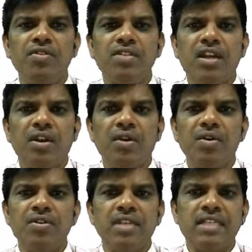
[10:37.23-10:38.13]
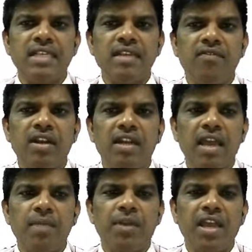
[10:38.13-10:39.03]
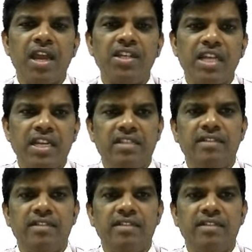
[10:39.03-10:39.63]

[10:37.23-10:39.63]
undergoes SN1 type reactions?